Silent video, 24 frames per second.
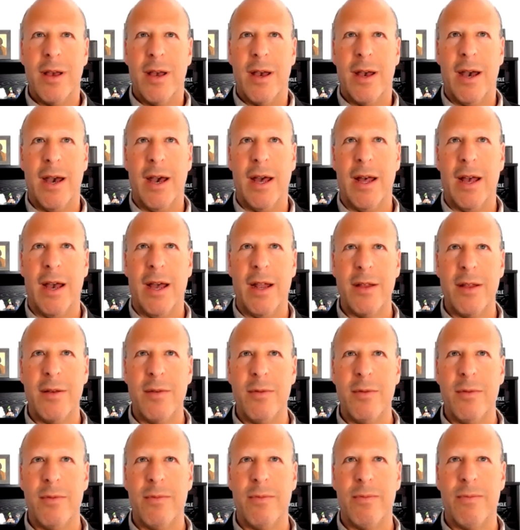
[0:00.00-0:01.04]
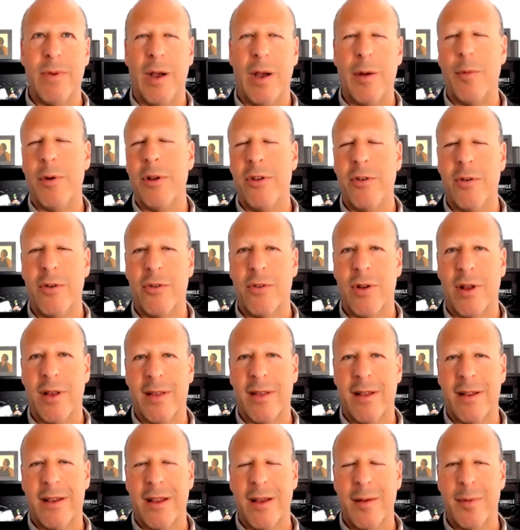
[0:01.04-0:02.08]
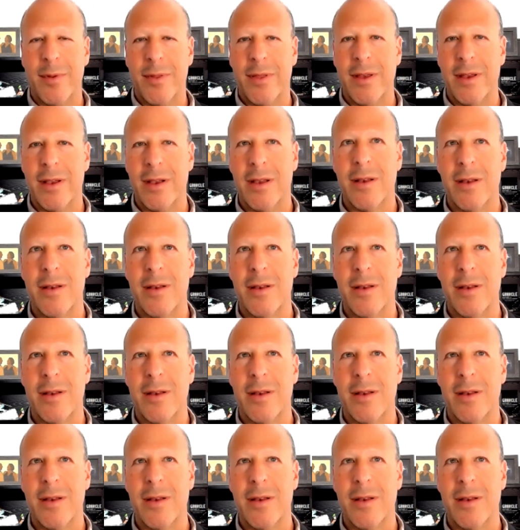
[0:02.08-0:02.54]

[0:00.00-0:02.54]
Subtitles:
How would you address that type of thing?